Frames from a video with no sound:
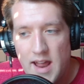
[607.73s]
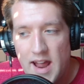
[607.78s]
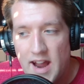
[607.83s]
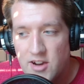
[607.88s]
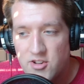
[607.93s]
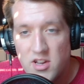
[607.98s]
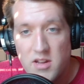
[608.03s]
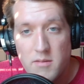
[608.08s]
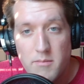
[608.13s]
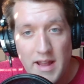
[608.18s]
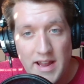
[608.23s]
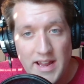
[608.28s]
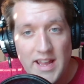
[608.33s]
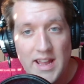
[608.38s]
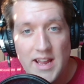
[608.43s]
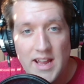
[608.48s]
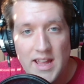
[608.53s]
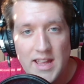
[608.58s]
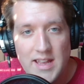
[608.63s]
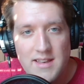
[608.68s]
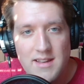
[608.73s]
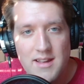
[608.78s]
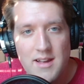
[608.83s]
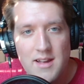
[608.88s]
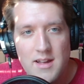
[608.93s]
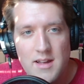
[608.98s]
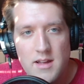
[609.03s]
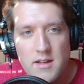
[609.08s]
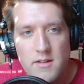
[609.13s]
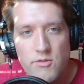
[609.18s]
actually making it
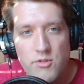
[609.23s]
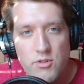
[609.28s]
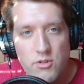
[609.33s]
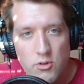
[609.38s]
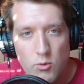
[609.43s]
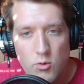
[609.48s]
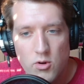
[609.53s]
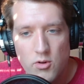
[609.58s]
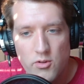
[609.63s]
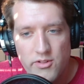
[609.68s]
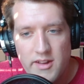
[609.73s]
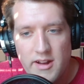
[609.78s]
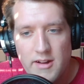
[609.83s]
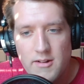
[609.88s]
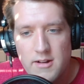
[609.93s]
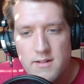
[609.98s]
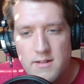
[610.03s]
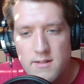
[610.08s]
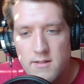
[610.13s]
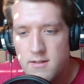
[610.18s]
to the World Series.